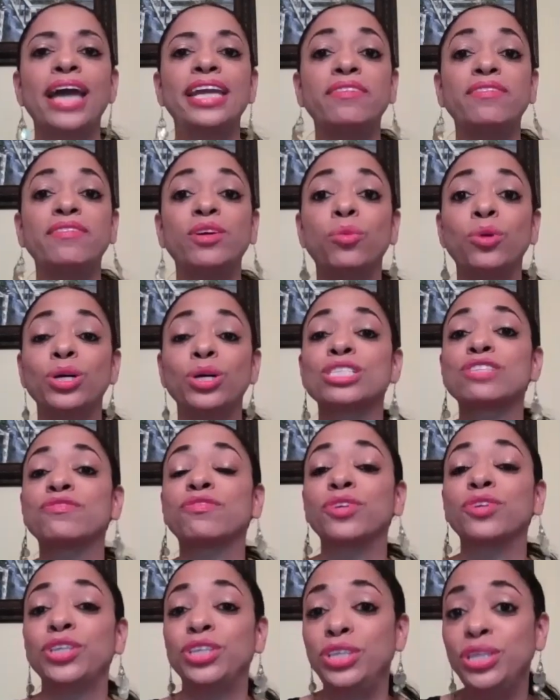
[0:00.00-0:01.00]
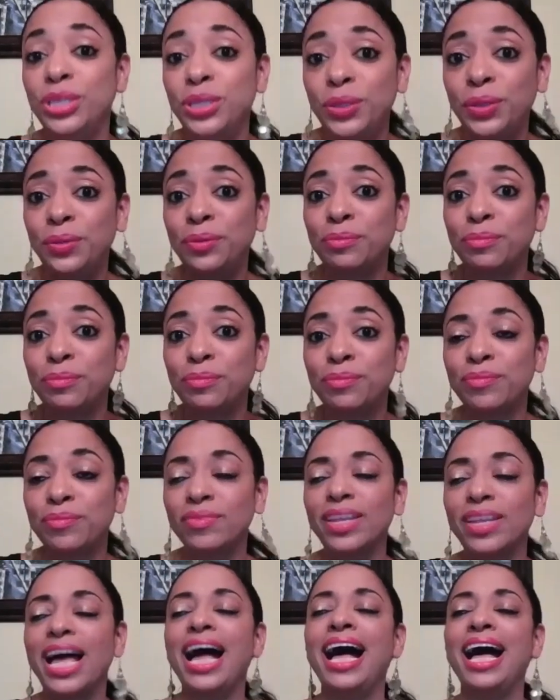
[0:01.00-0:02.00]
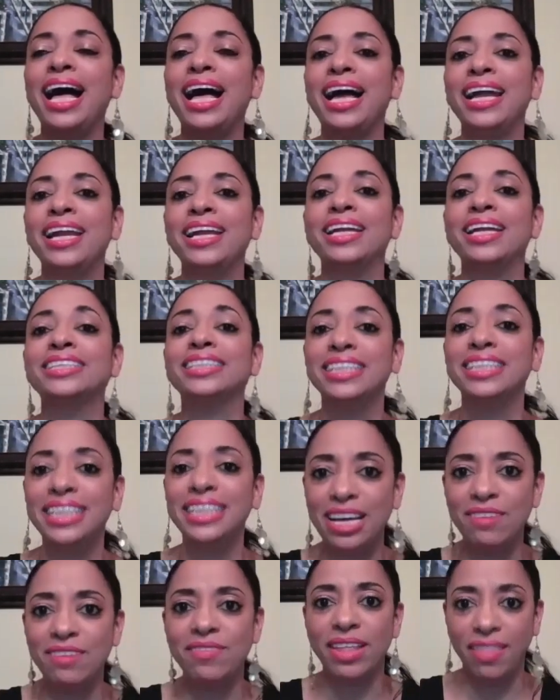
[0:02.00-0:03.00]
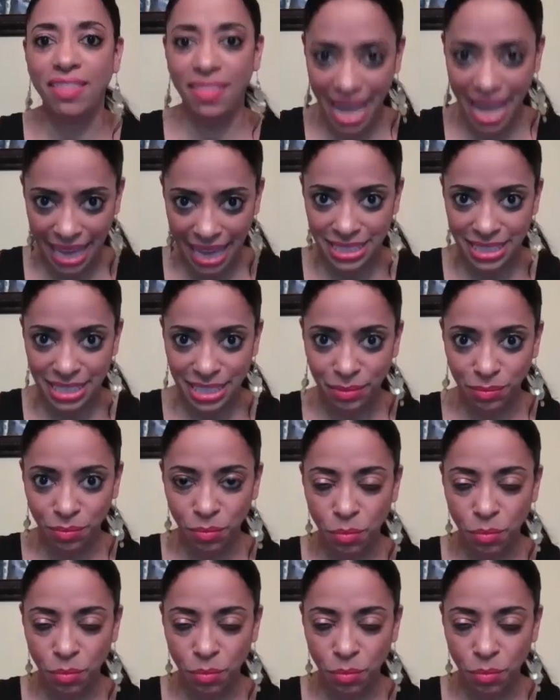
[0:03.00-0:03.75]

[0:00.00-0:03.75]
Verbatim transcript: And if it works for you, I love that.